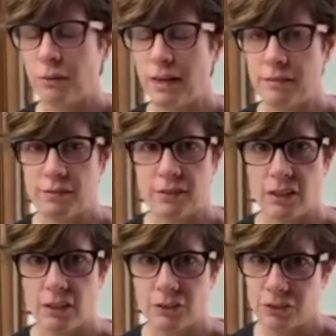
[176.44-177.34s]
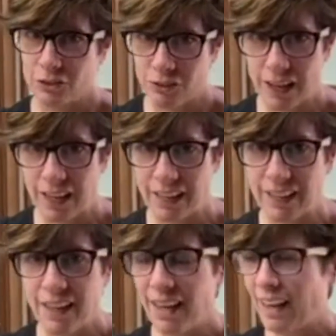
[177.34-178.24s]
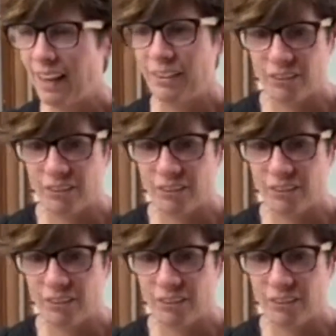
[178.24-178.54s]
wait for the glue to dry, and they